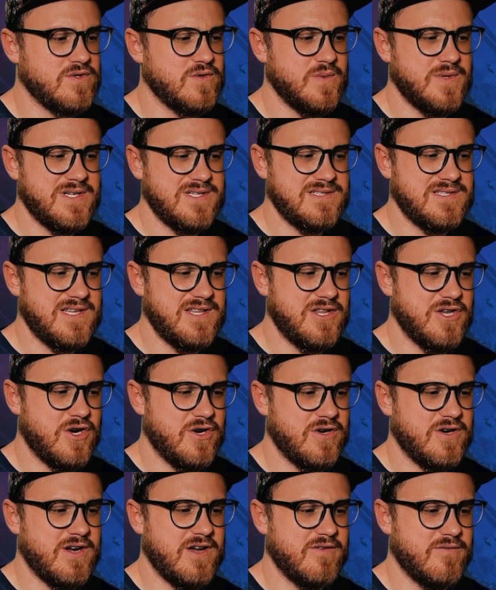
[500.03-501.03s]
So we can say the
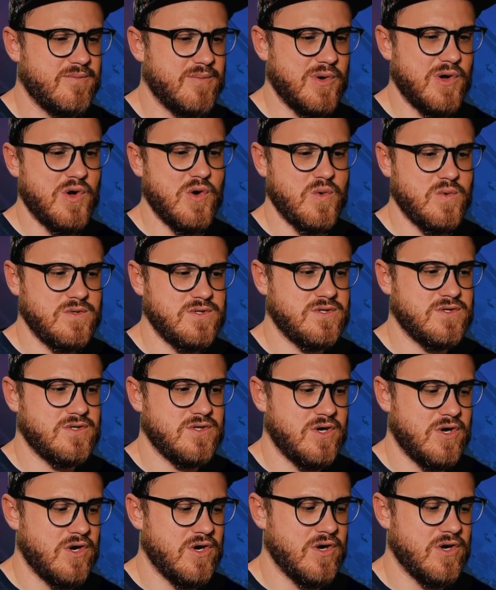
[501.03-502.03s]
archive posts
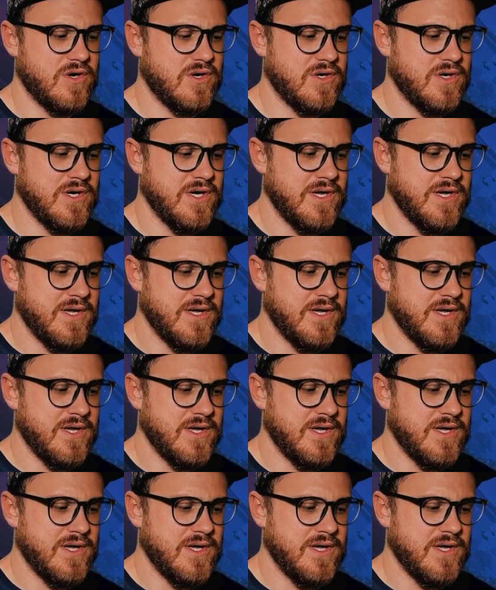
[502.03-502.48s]
are